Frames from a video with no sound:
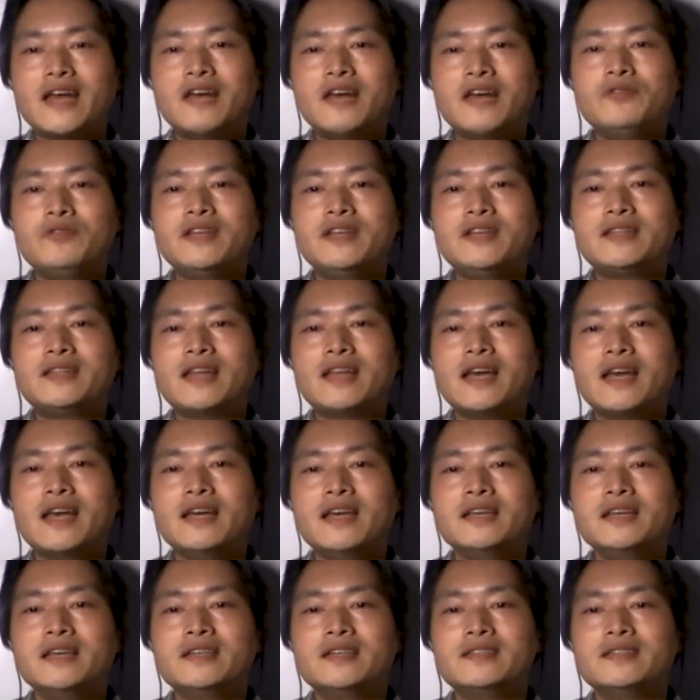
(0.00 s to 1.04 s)

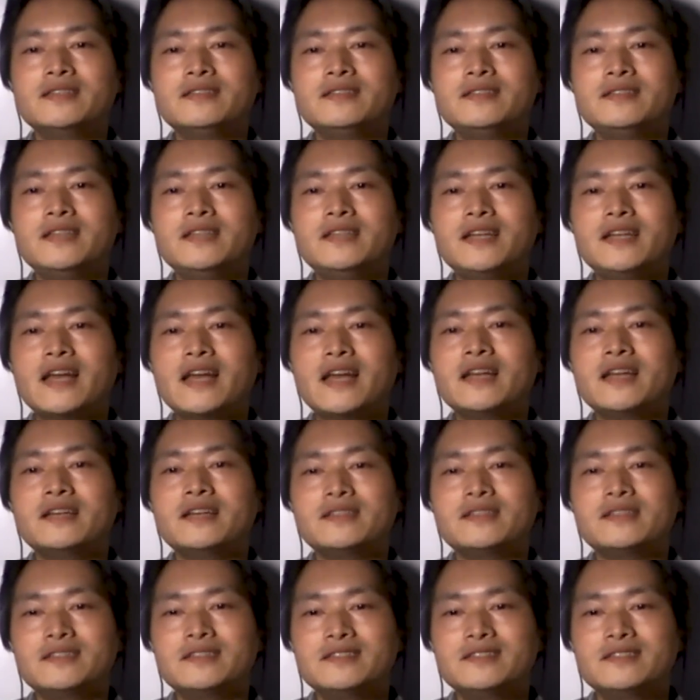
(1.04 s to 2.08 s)
everyday delayed.
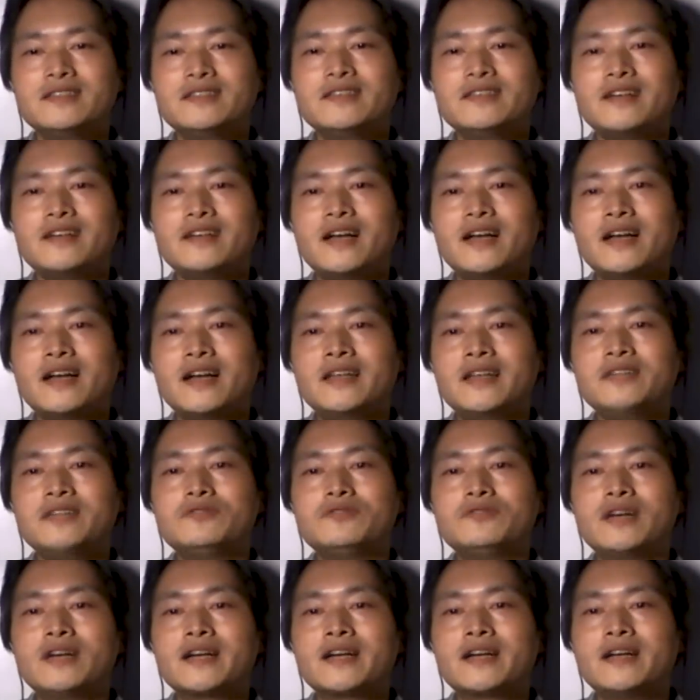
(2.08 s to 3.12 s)
I need
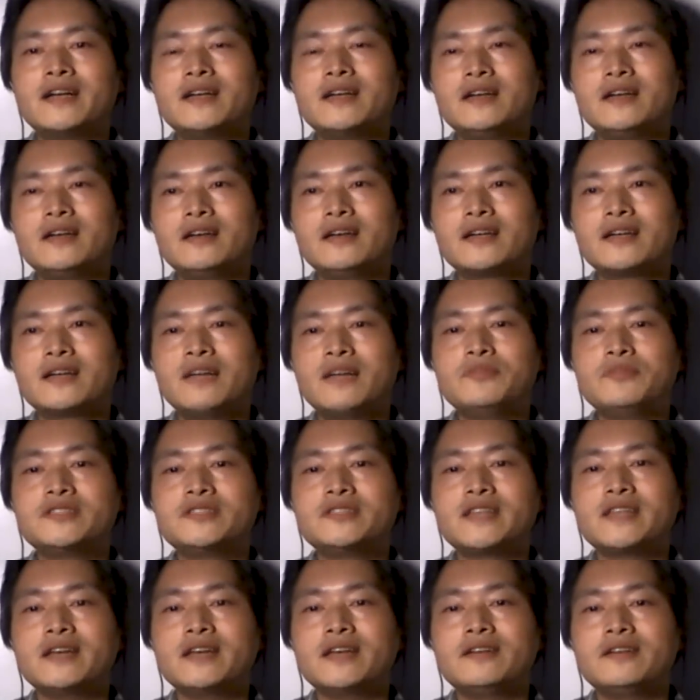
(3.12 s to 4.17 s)
to
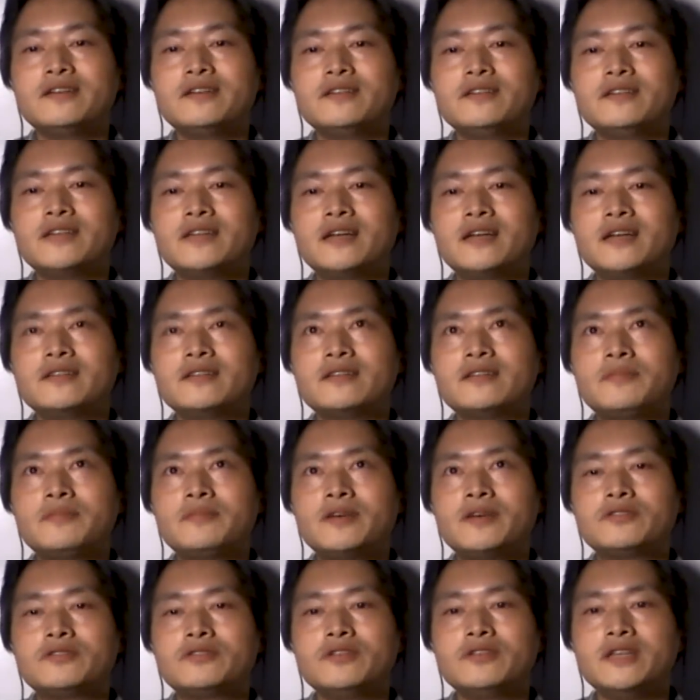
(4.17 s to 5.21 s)
compensate her
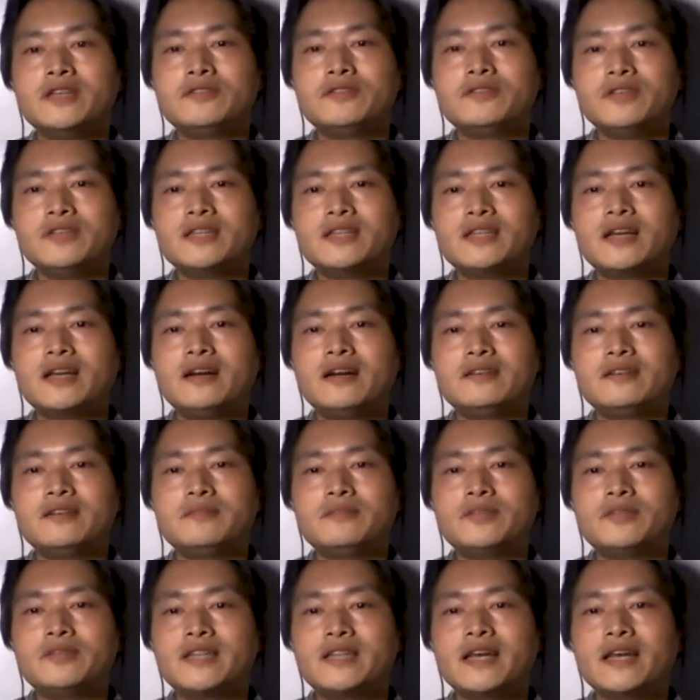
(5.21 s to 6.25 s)
about thirty-three dollars
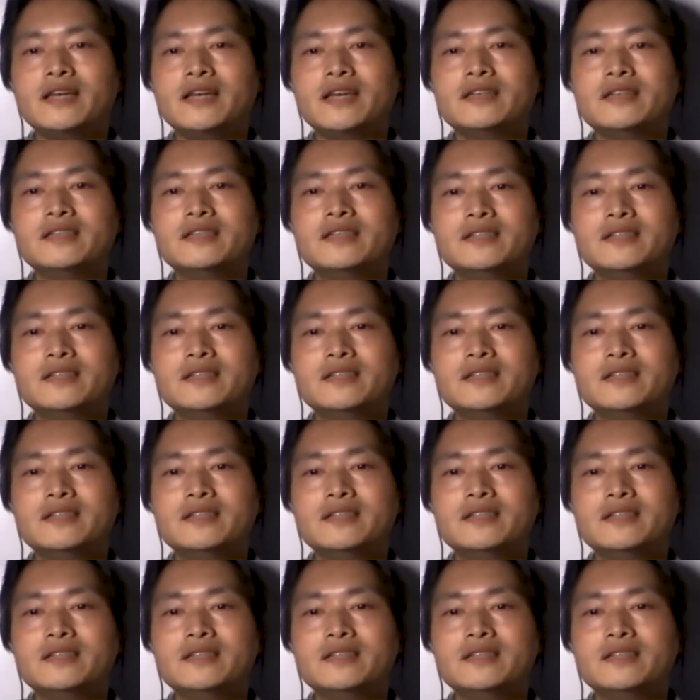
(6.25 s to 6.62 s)
per day.